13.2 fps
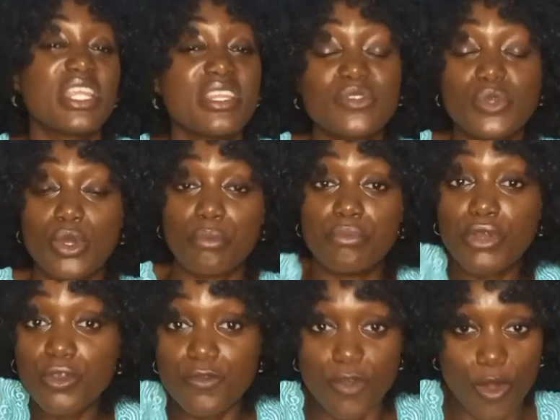it into a
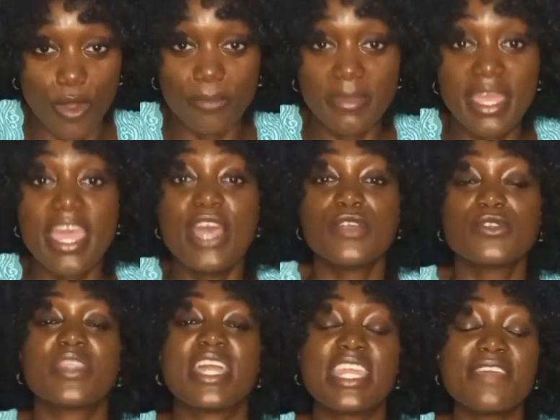book form
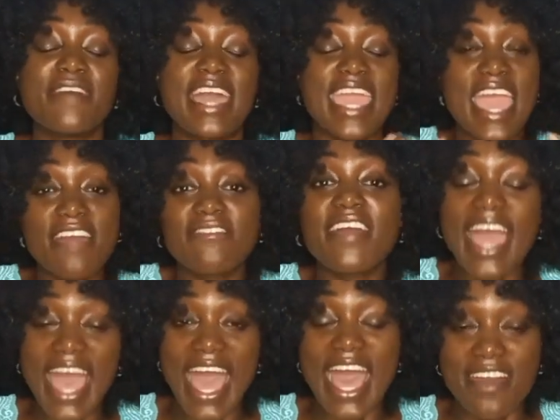so that if i ever
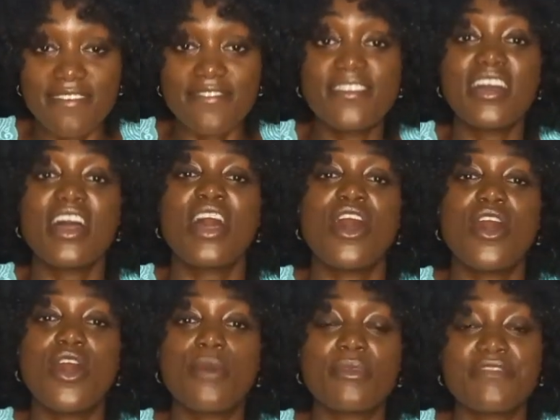have
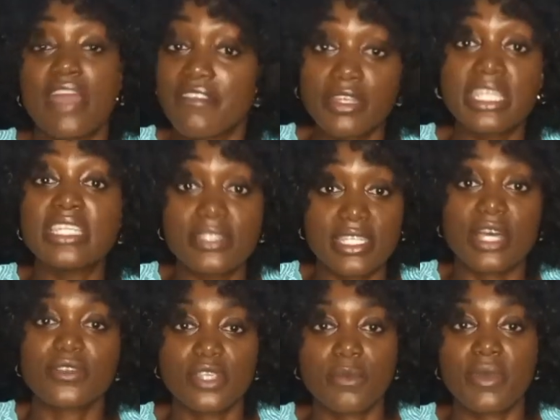um, if i ever need to
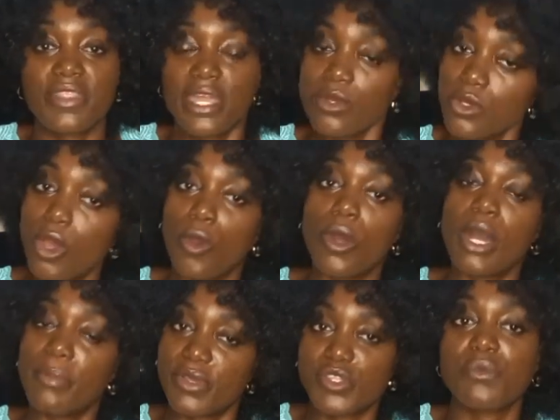tell someone that no
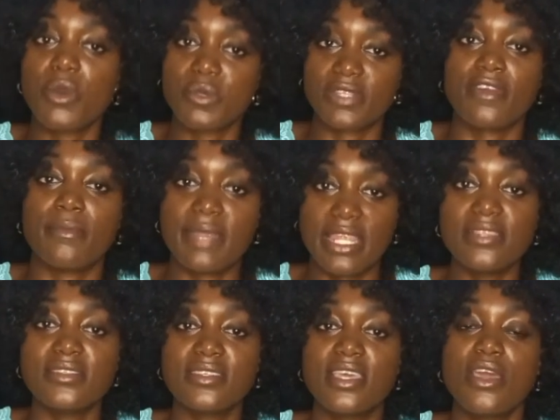apostle paul was
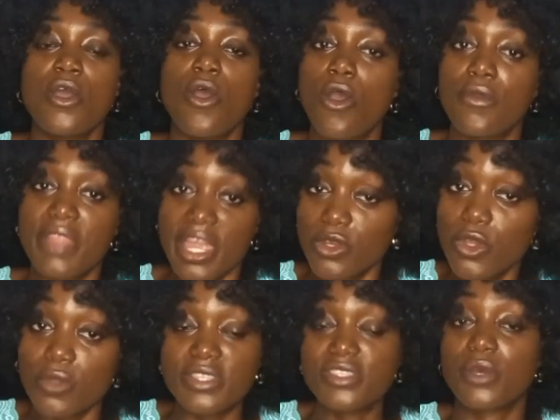feminist or that
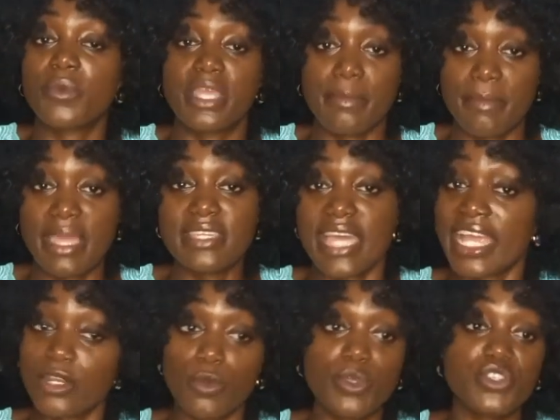no that's not what he meant i
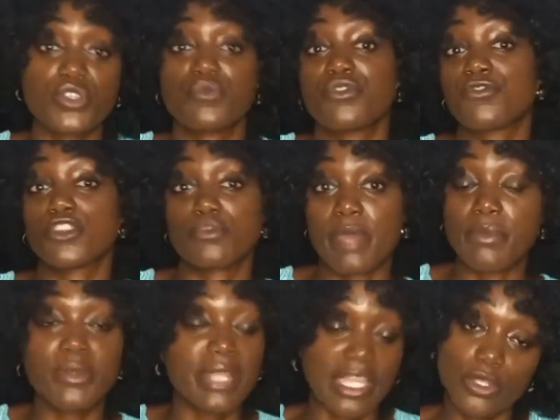can always just refer to my
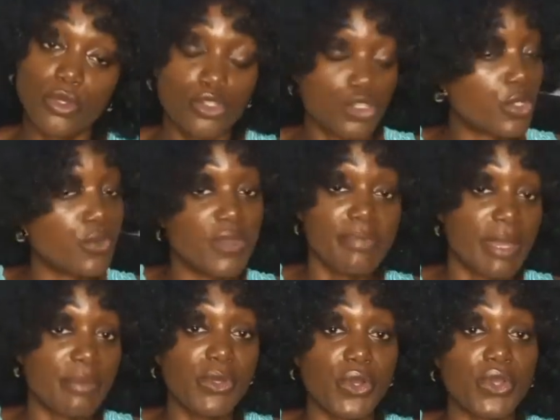book like you know you can read
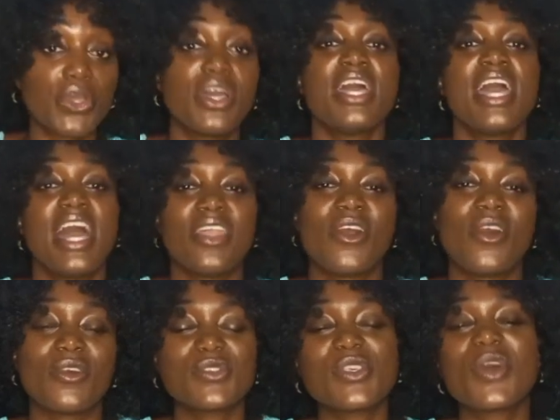my book and
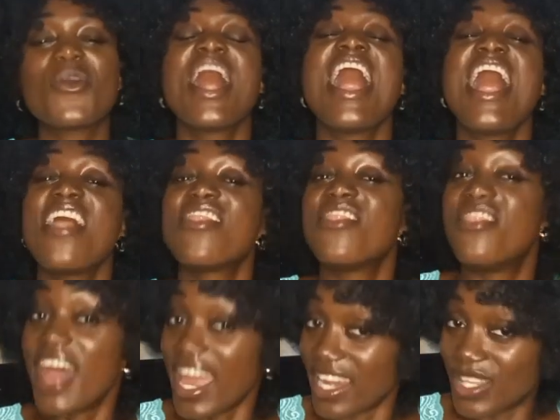all so
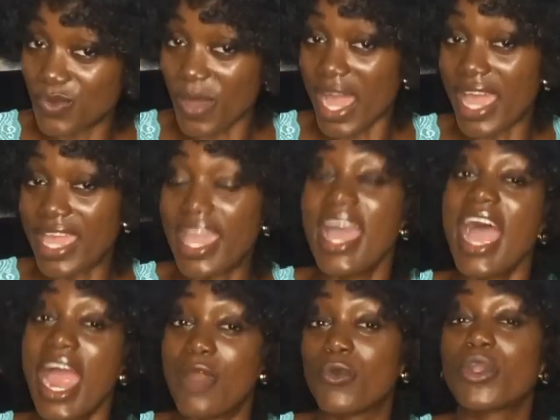that is why
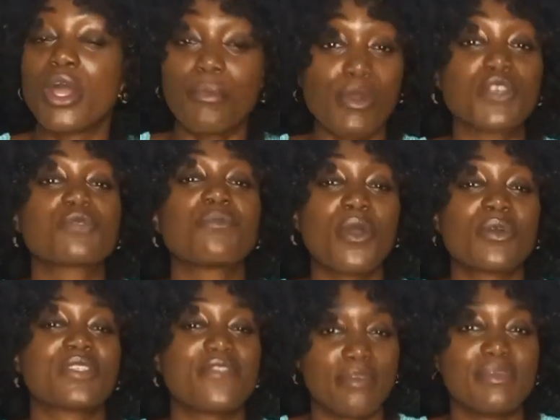I wrote Apostle Paul
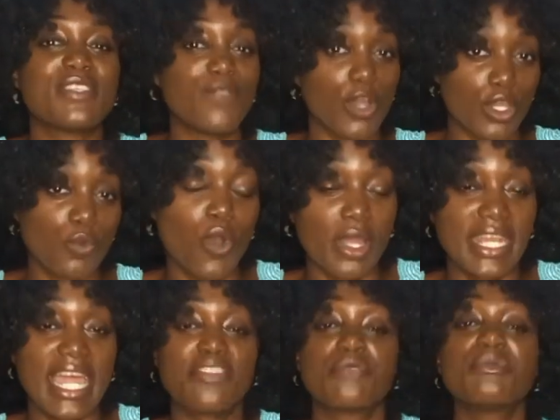was a Feminist Volume 1.
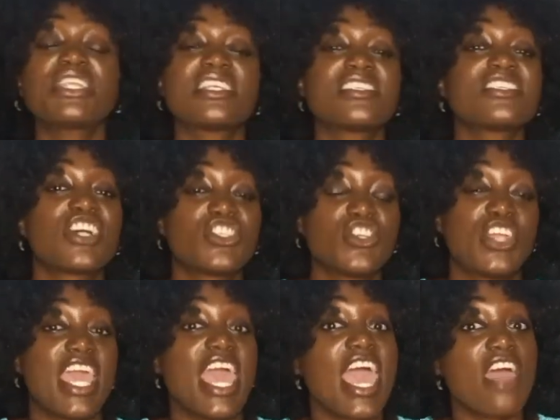Now, the book doesn't touch
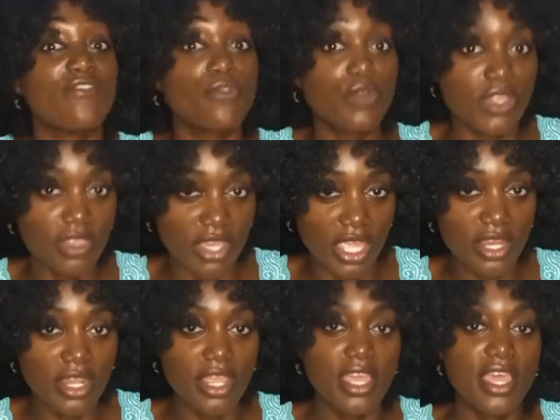on
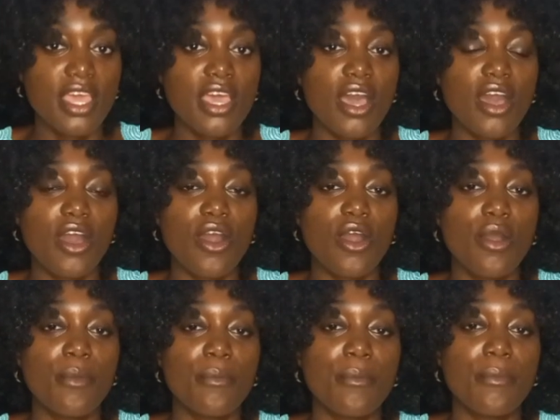everything
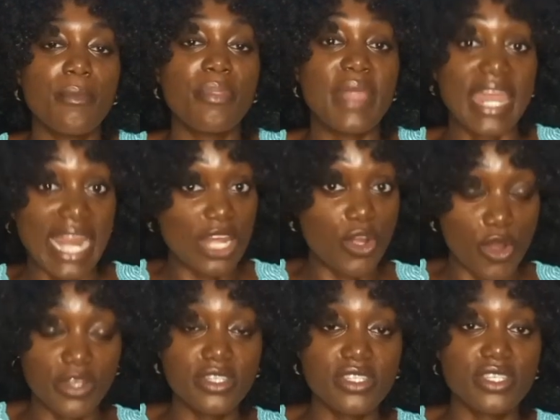um, that I
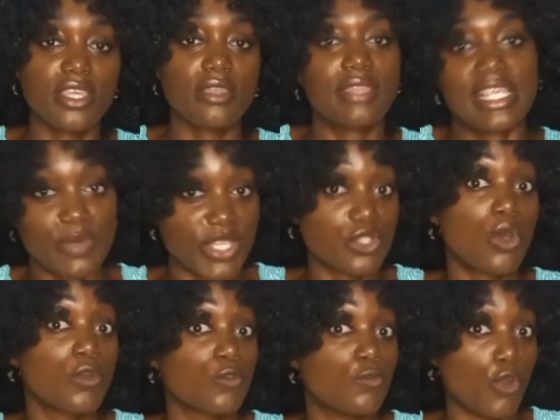learned. That's why it's
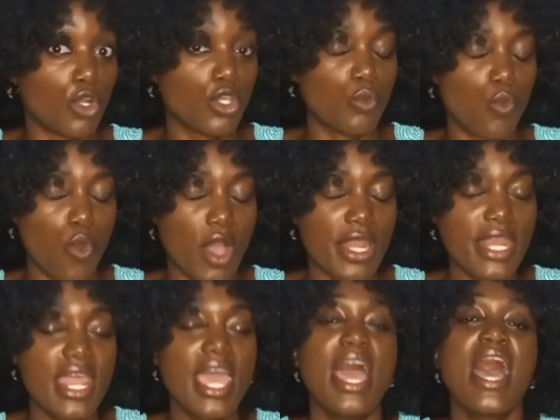called Volume
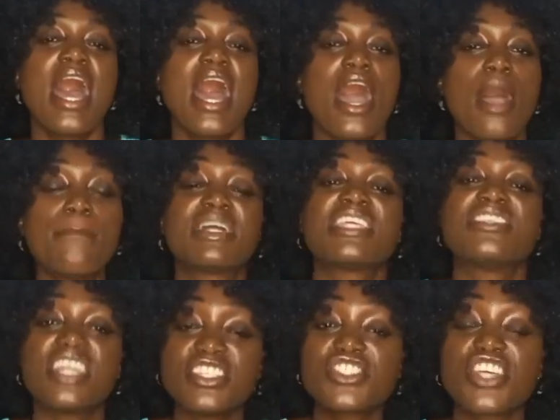1. Um, but it
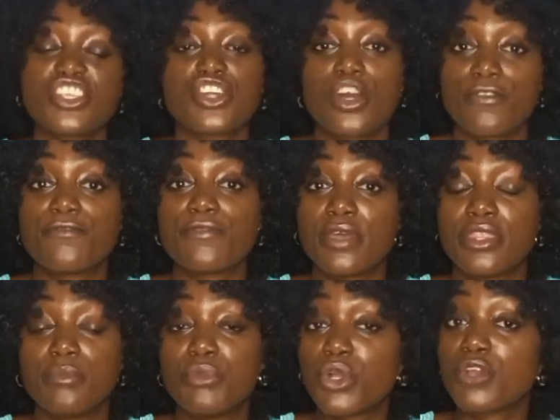does touch on
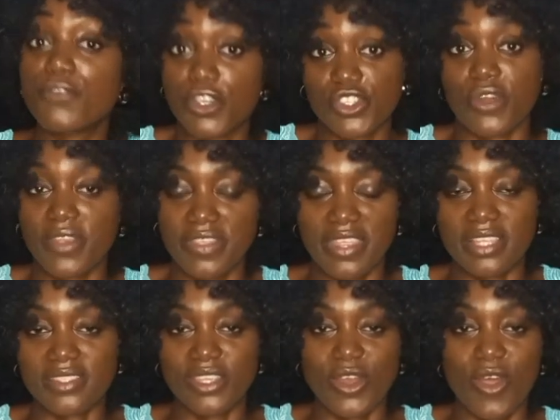the book First
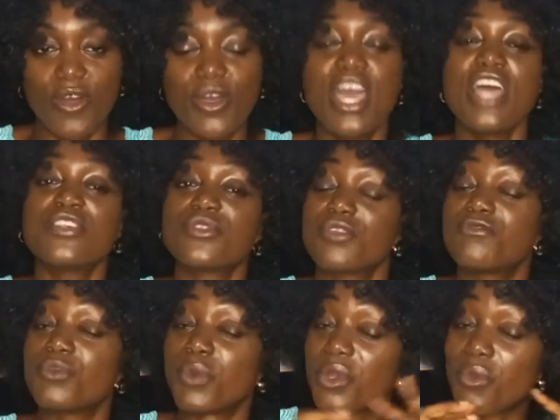Corinthians and all. So
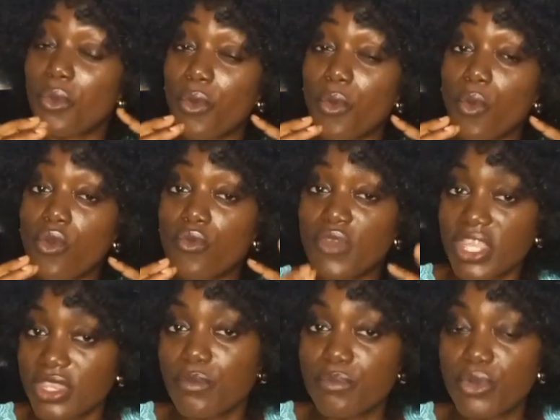if you want to
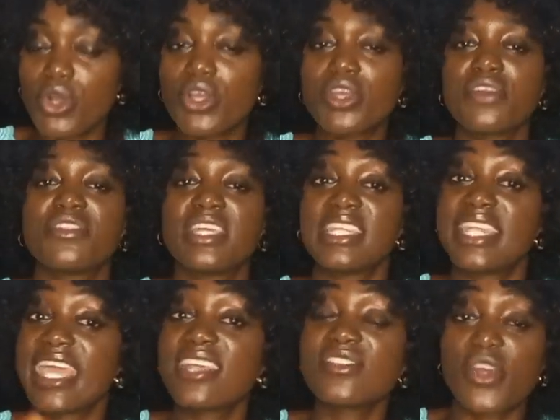read the book, the
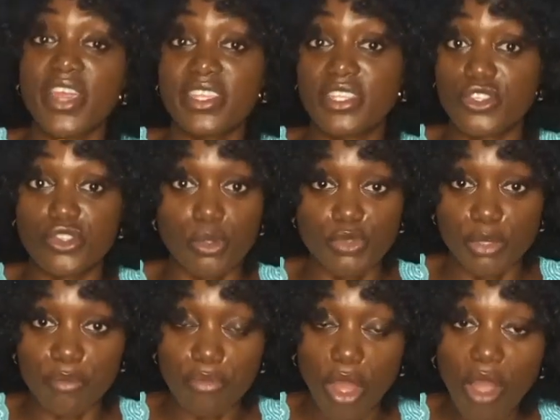links are in the
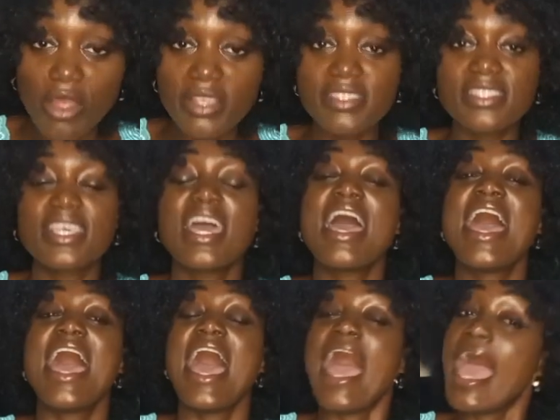description box.
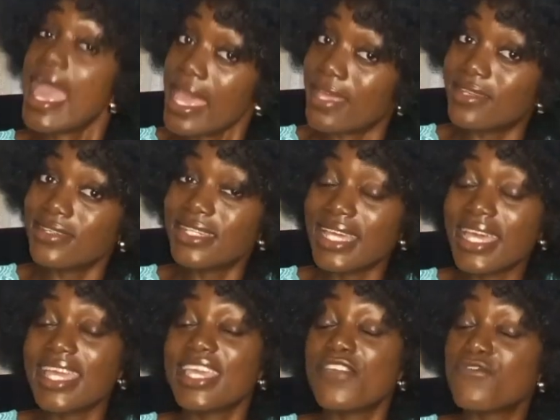And
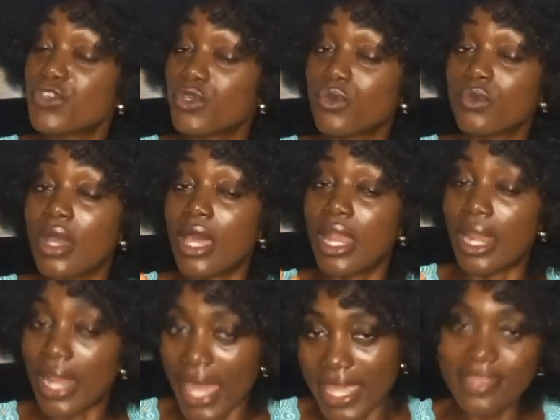if you
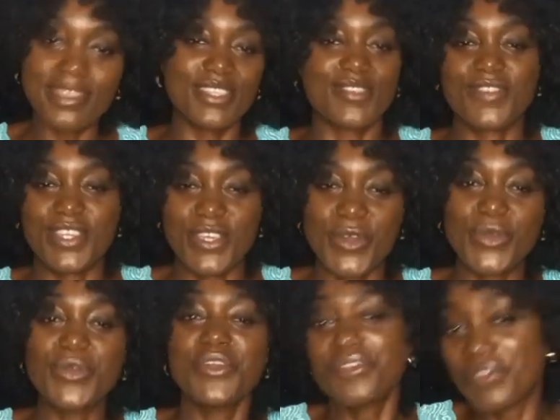like this
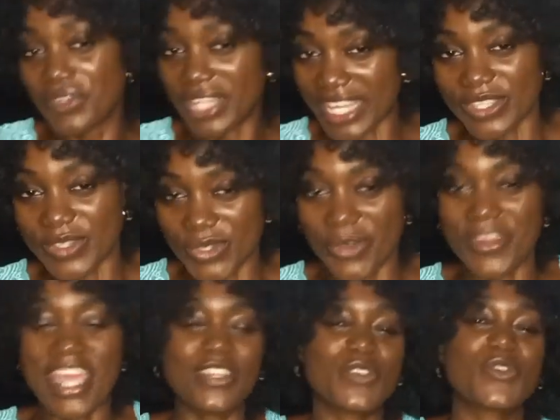video, if you like the
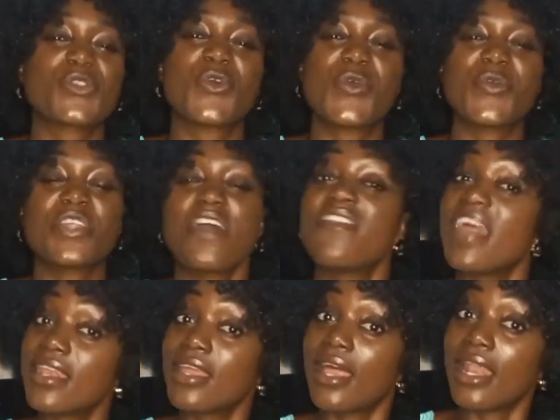story I just told,
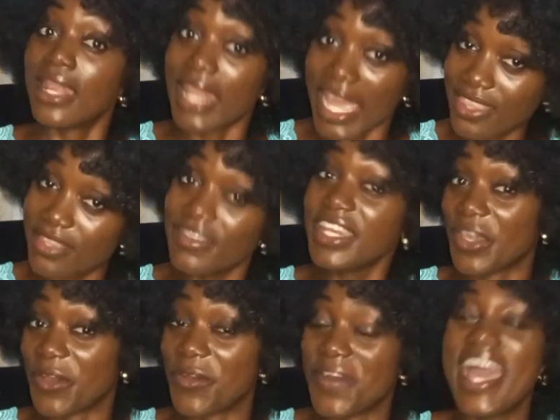then like the
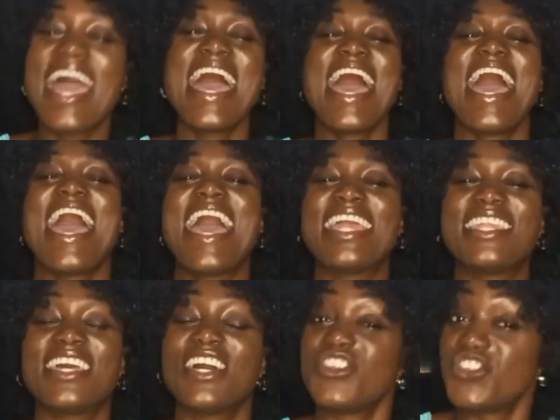video
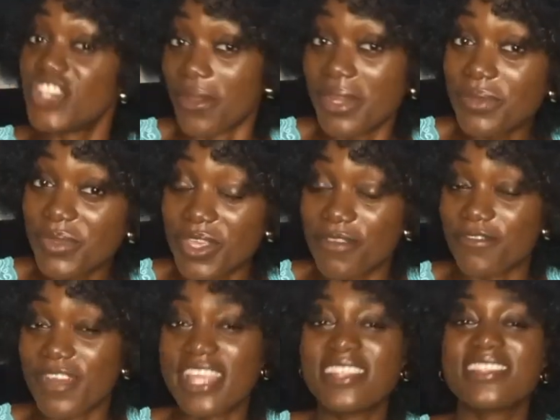and uh, share it with your
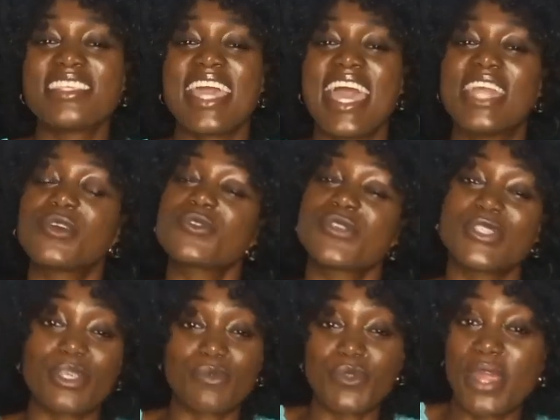friends and also
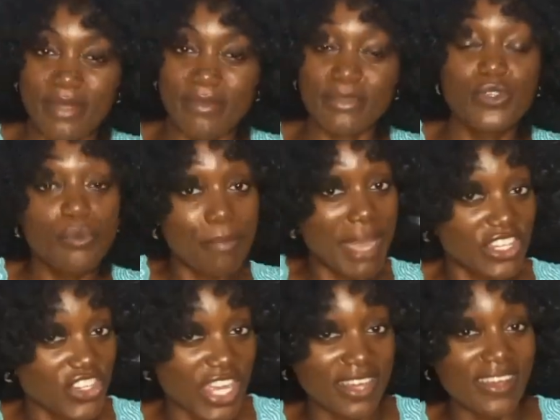subscribe to my
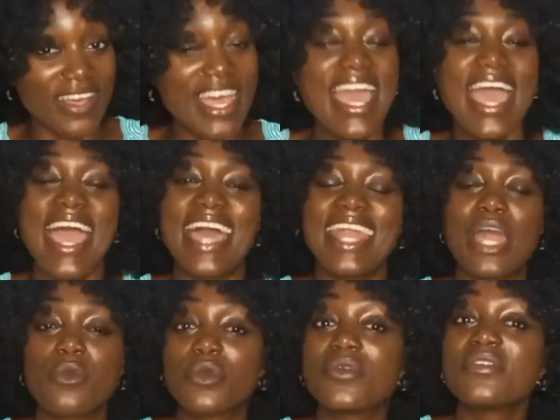channel. And
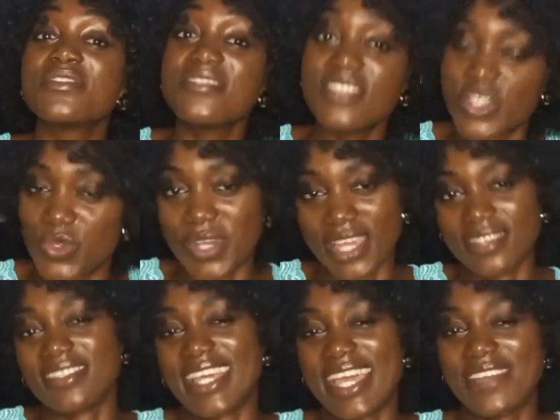I will see you
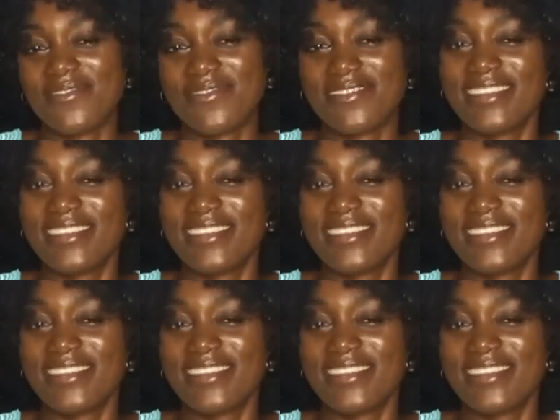next time